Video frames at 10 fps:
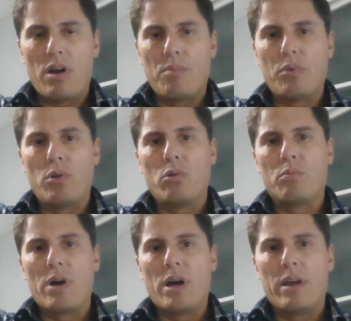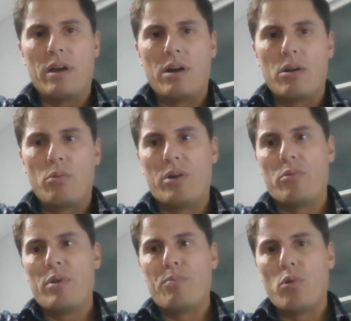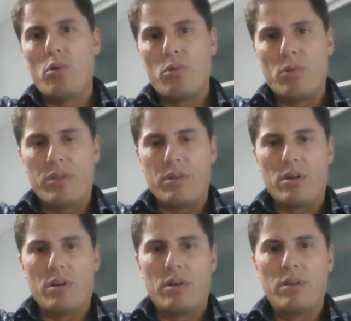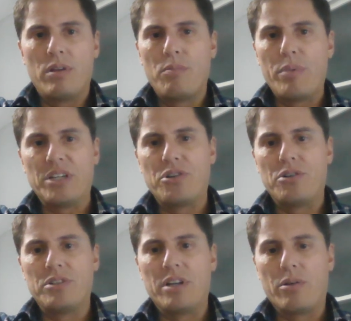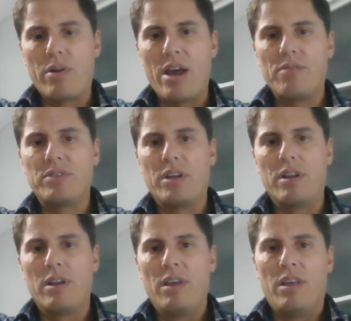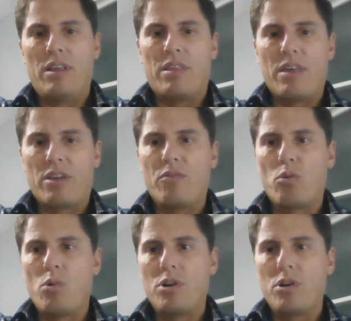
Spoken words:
upload my written report with pictures and graphs. And thank you for